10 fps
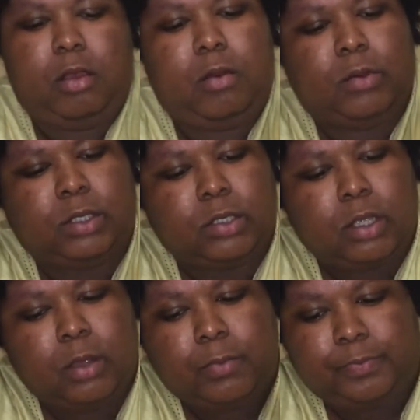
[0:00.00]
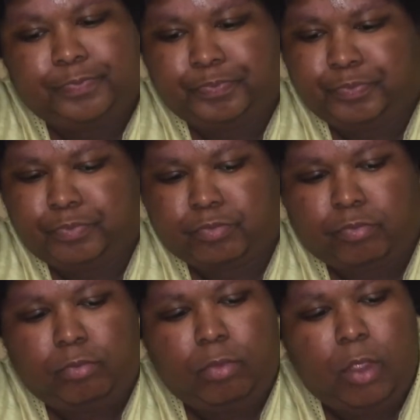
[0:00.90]
what's his name?
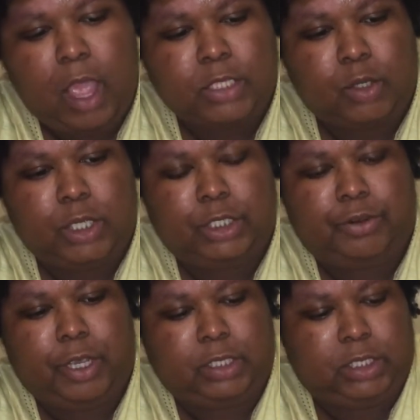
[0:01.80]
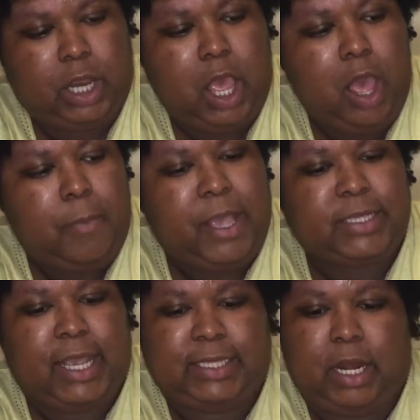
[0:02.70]
And Tony's Creole seasoning. Because
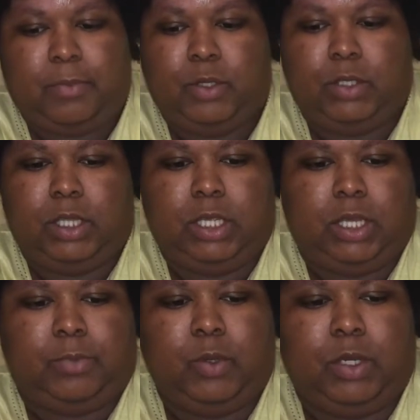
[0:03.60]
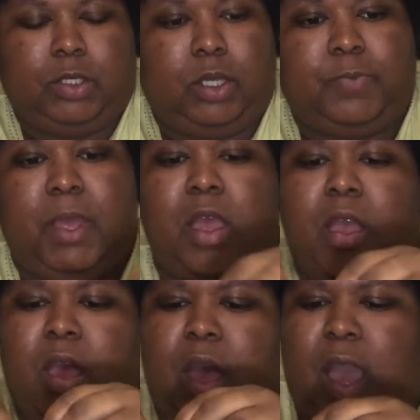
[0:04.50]
like I said, I'm doing the sauce, but
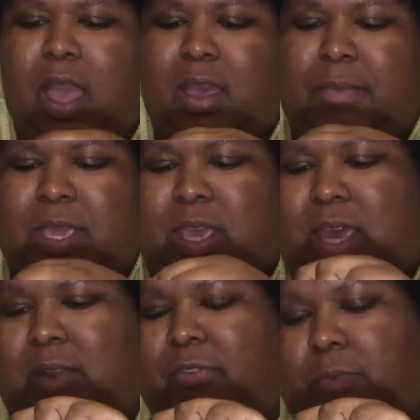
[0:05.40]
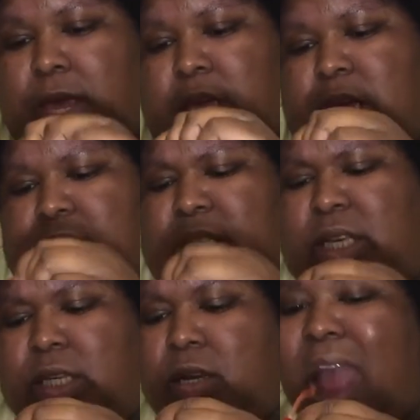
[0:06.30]
I mean again, for me it's
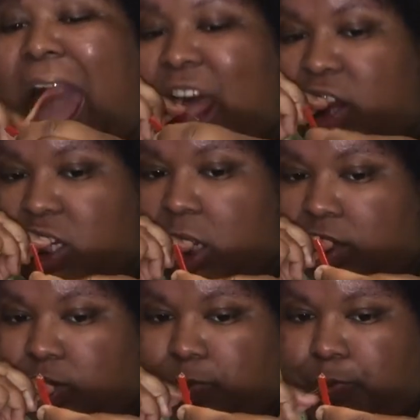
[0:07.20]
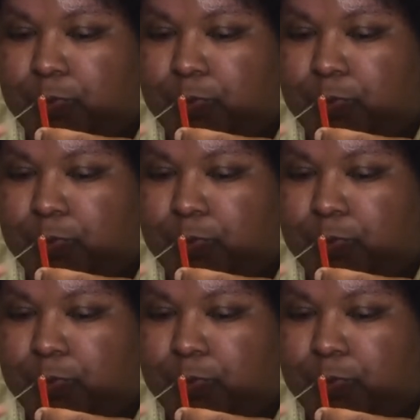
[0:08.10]
seasoned. Feel